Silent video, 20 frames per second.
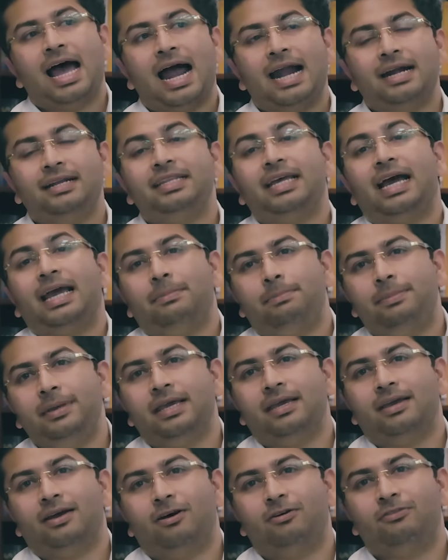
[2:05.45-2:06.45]
and the
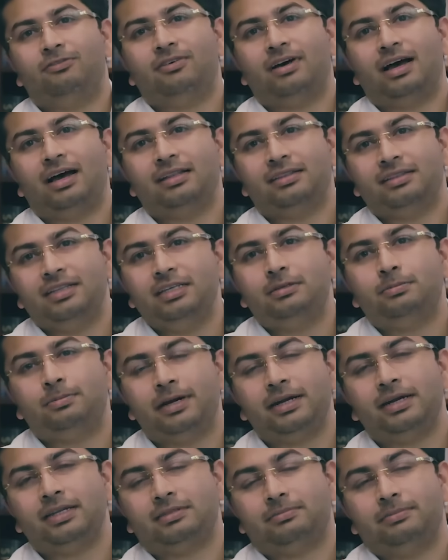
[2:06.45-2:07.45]
IP of uh, these
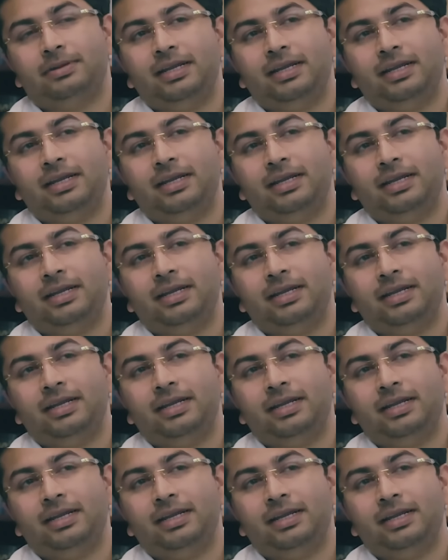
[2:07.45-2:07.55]
printers,